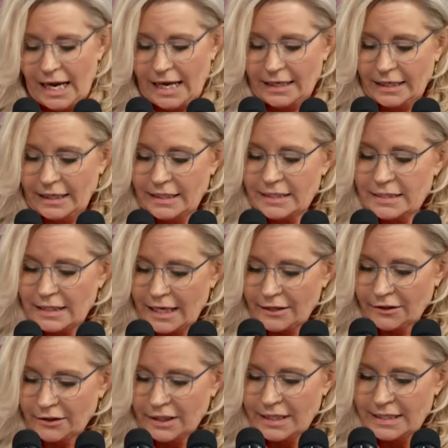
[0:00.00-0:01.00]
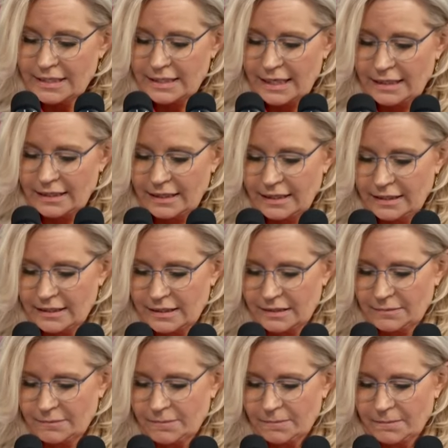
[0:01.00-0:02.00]
And in his letter, he said
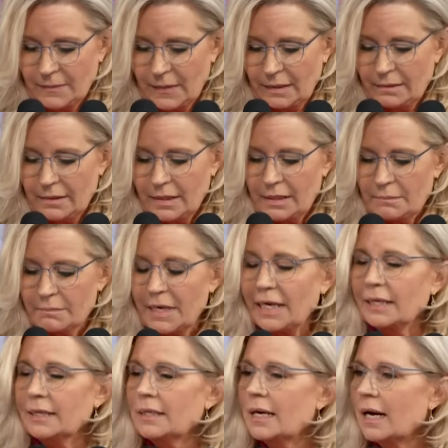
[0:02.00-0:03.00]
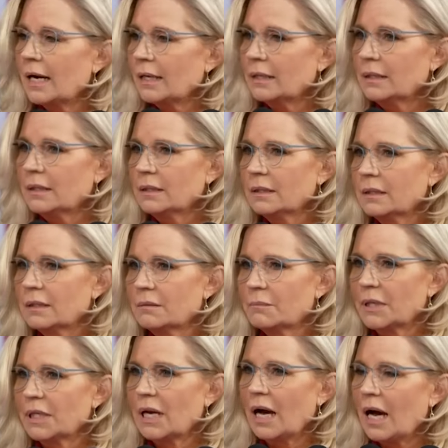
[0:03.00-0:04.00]
this May none
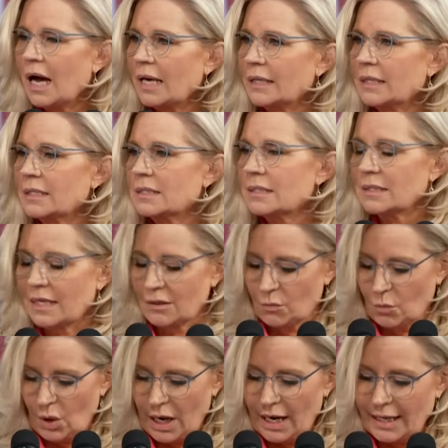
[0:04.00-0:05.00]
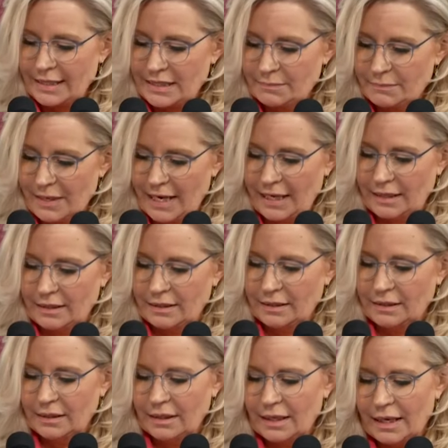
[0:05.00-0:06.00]
but honest and wise men
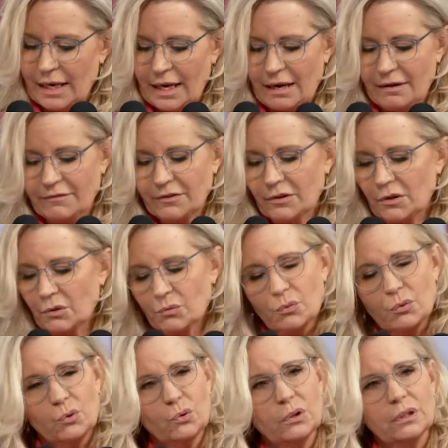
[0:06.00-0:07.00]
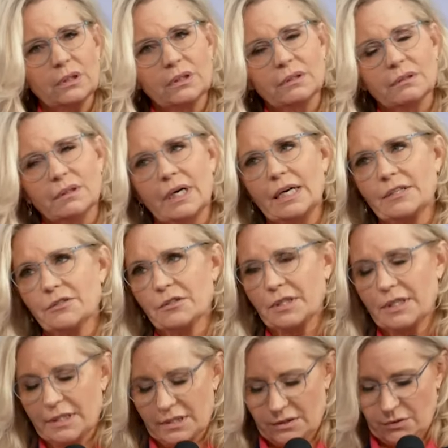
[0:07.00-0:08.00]
ever rule under
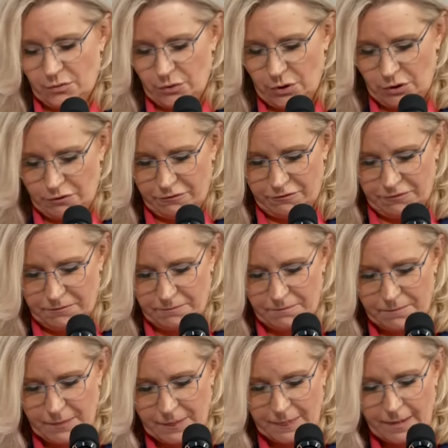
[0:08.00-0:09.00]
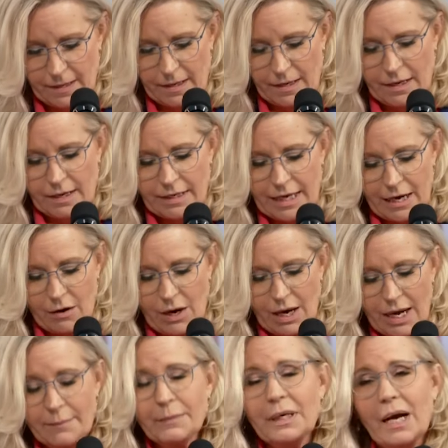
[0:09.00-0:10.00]
this roof. Now,
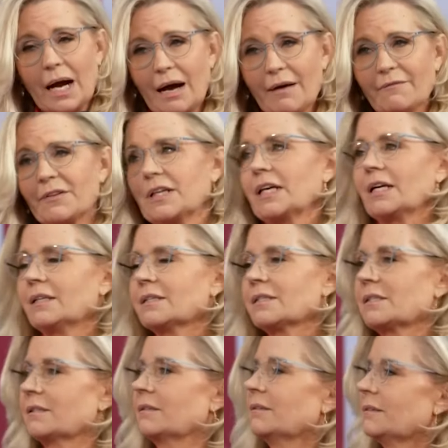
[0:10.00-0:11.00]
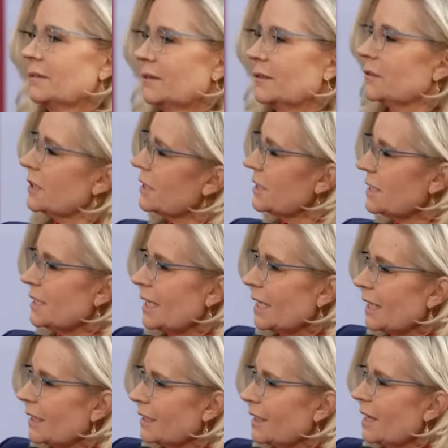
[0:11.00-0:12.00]
I'm confident, just a
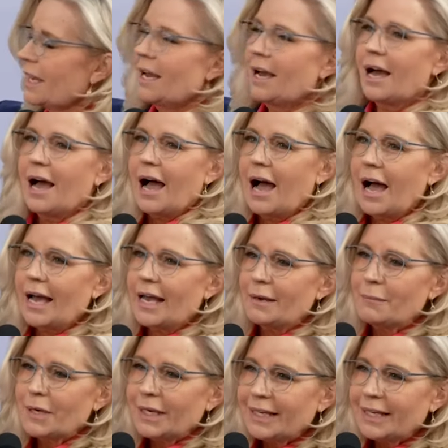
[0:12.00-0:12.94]
second, I am.